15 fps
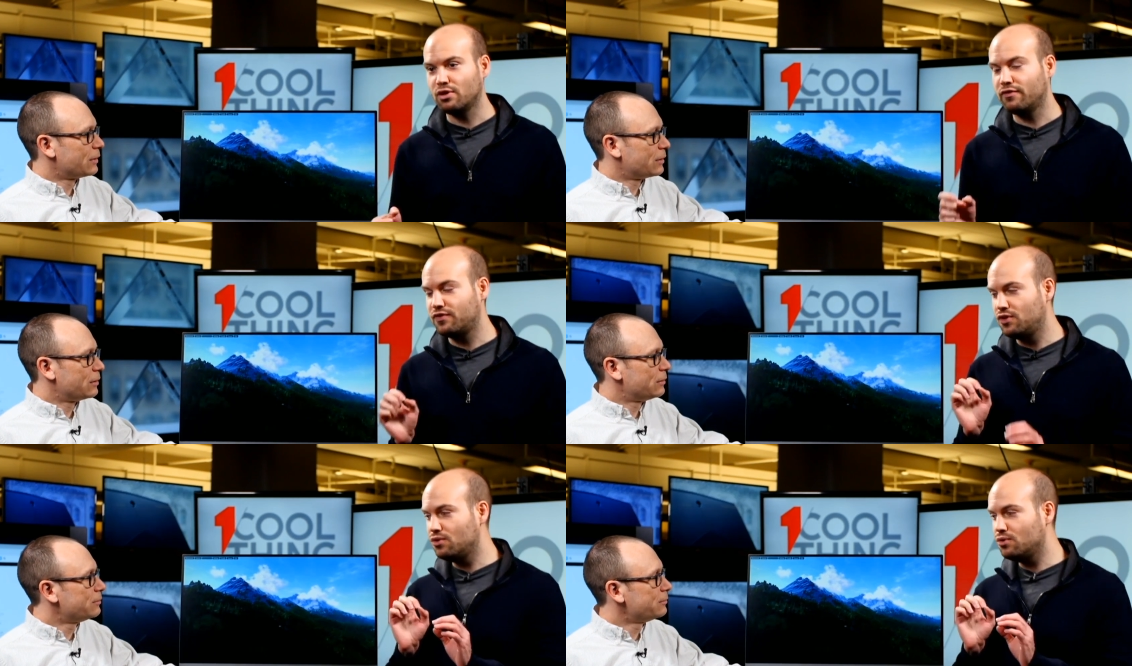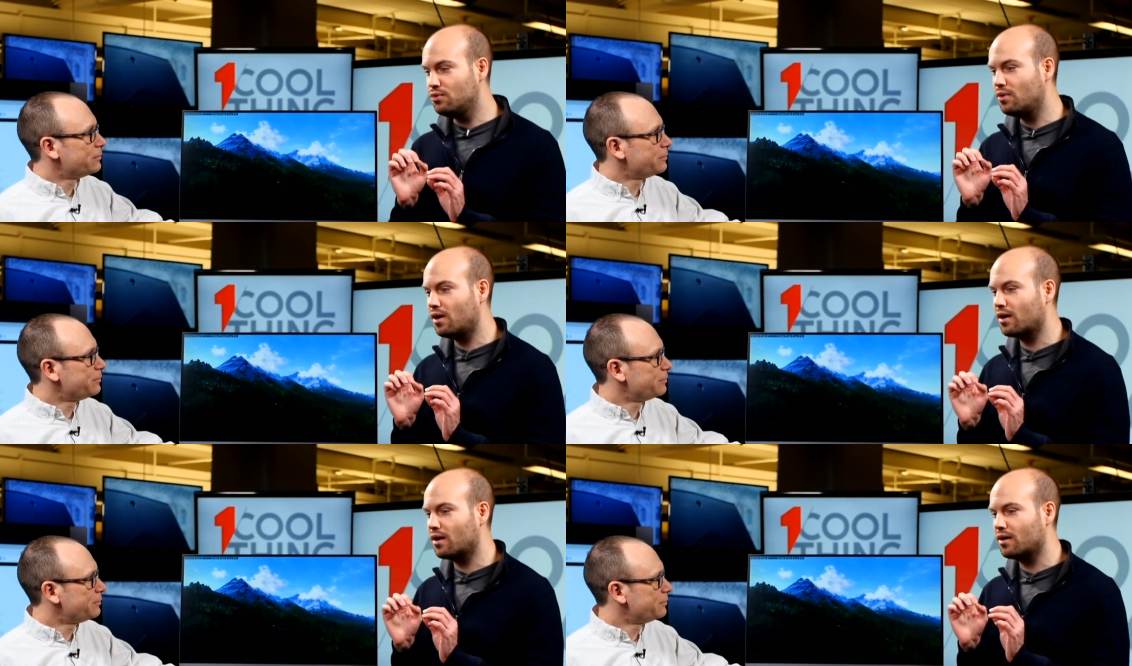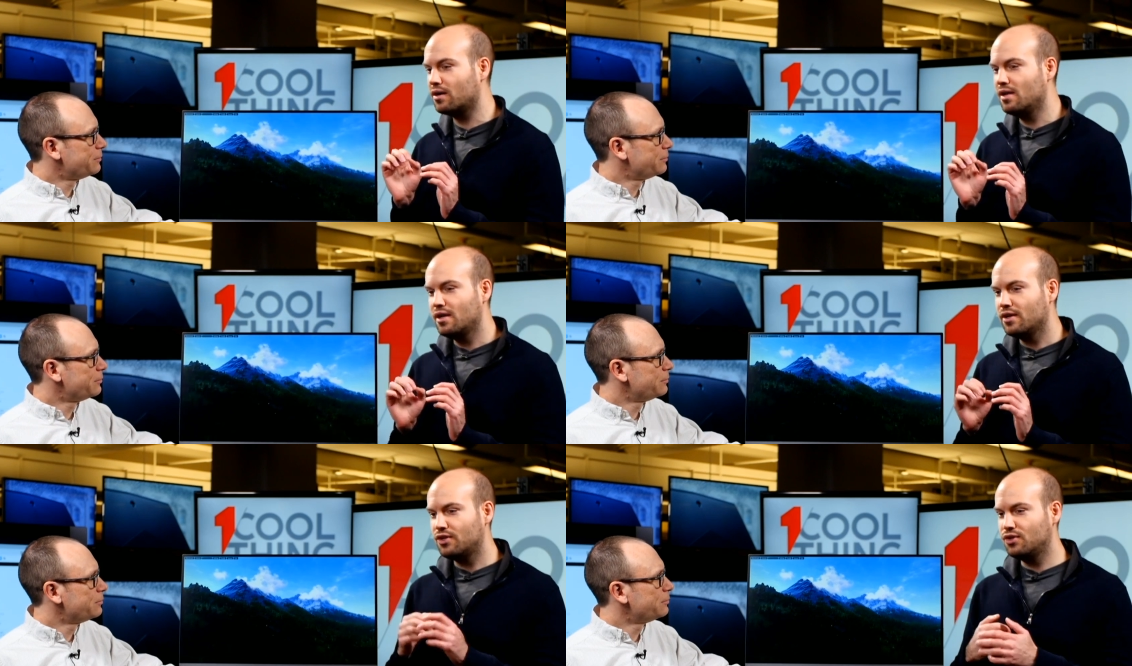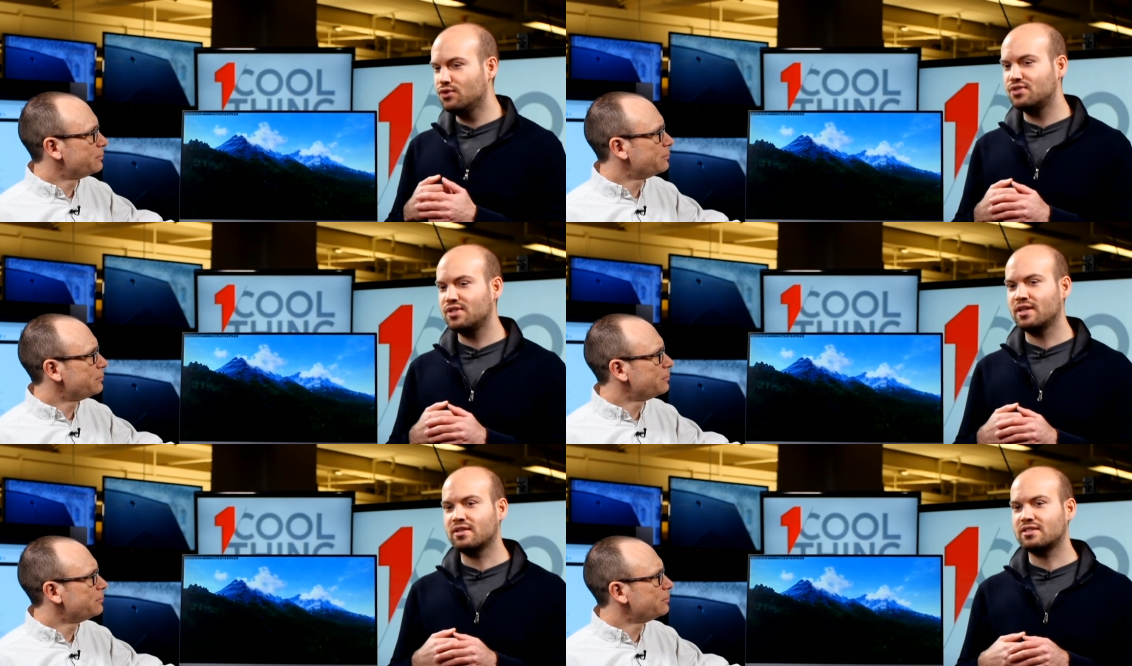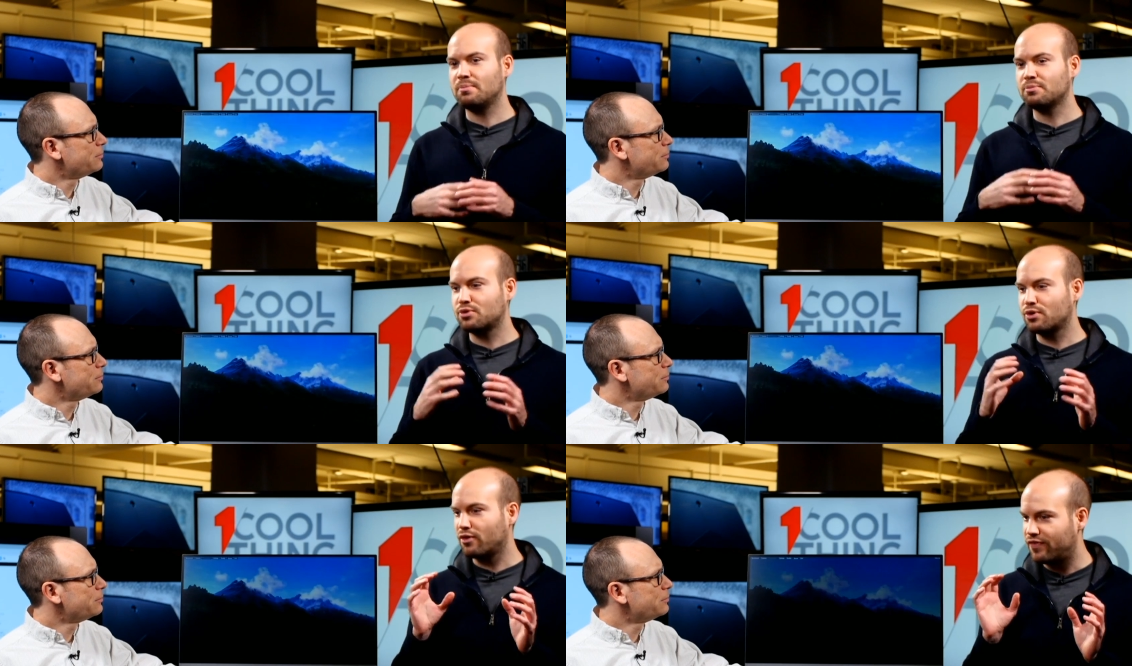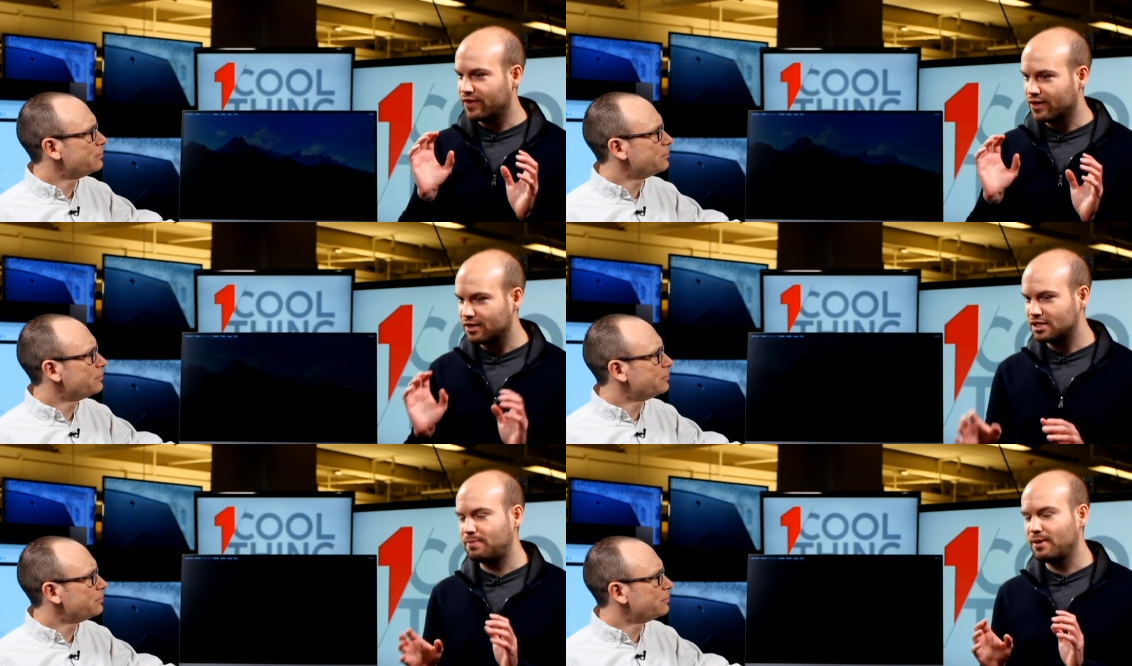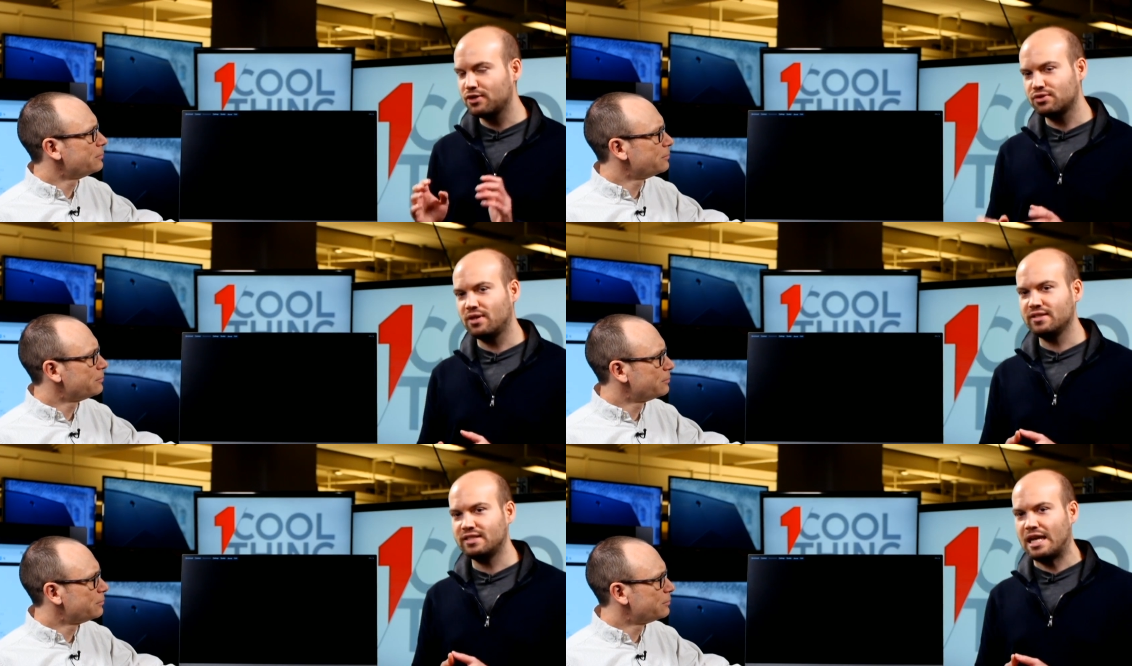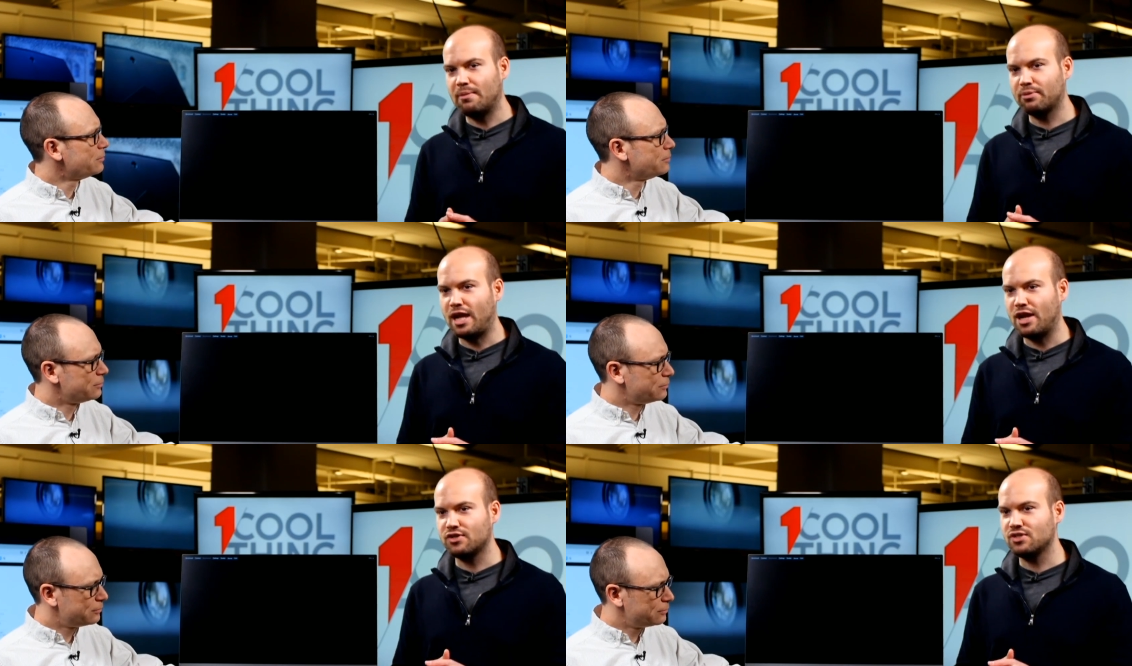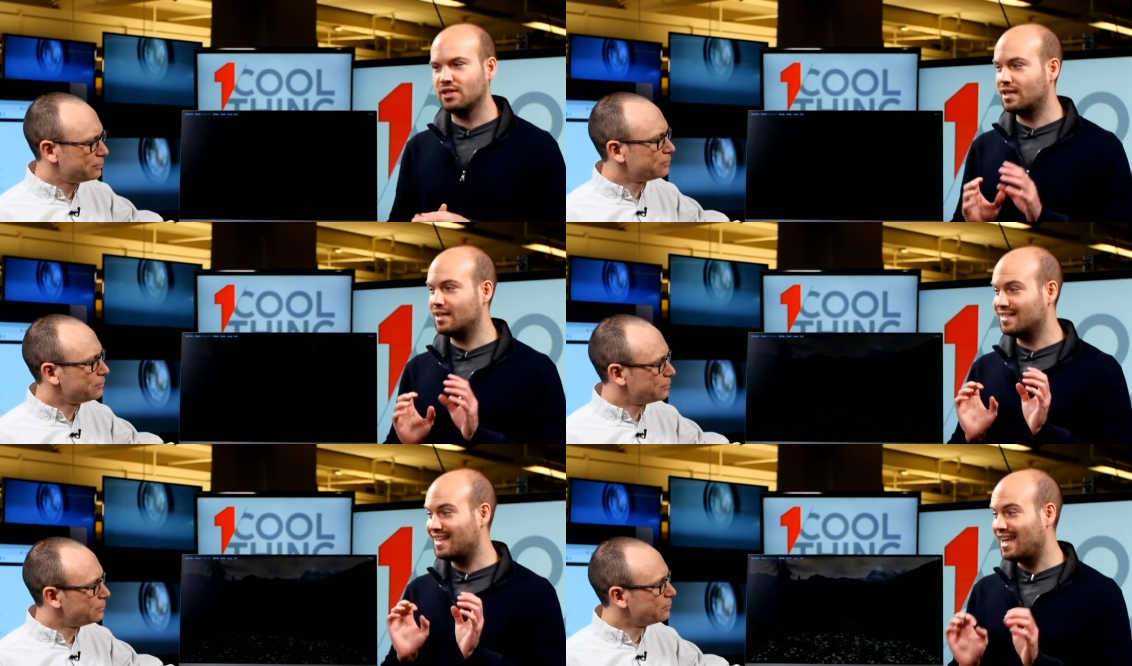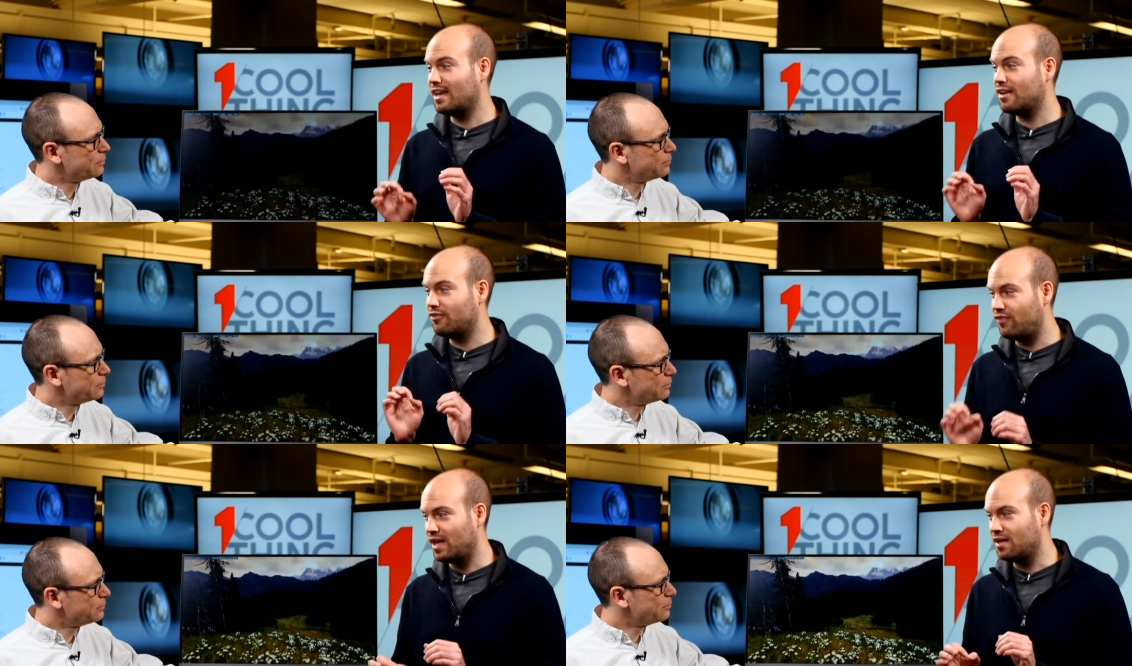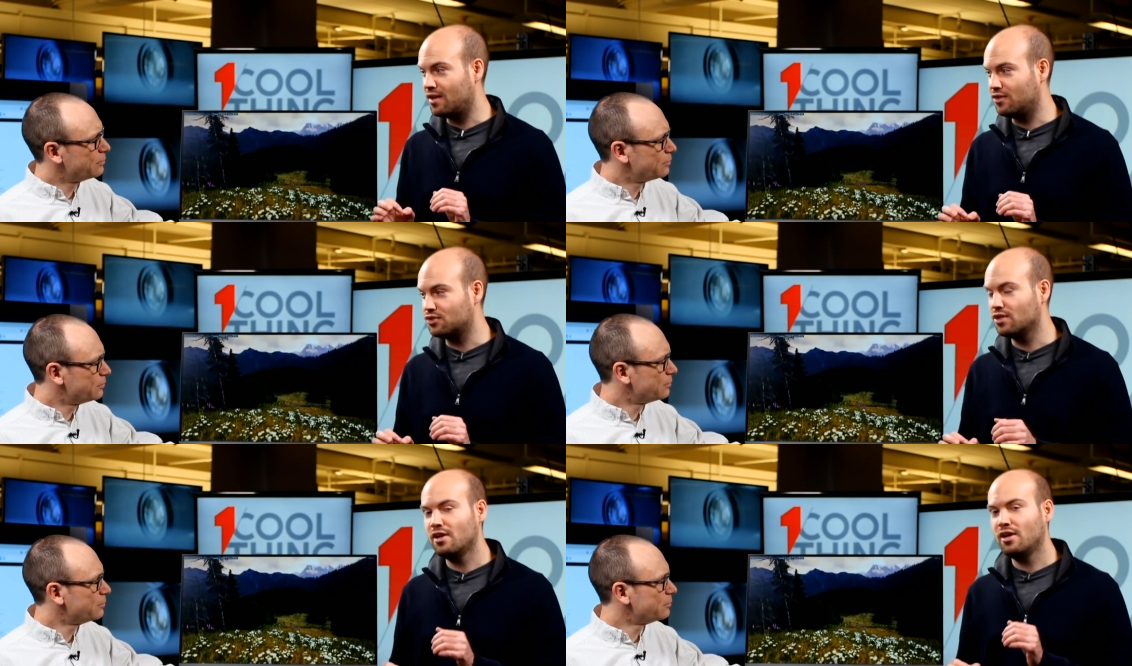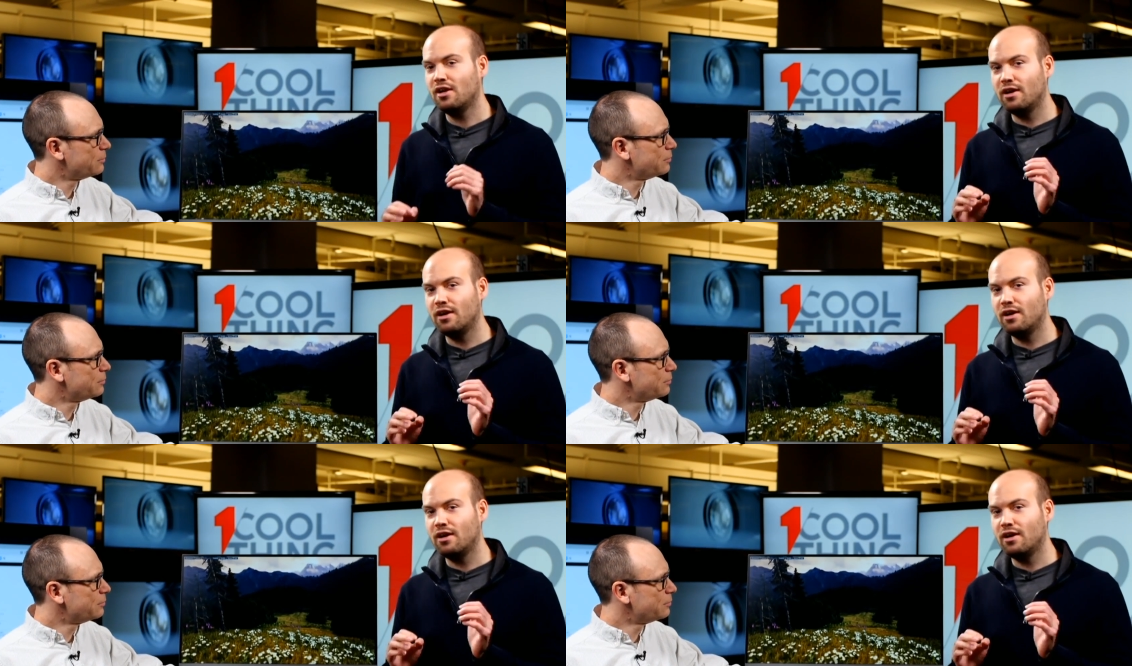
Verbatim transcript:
Speaker 1: So if you are using some sort of very specialized application that can take advantage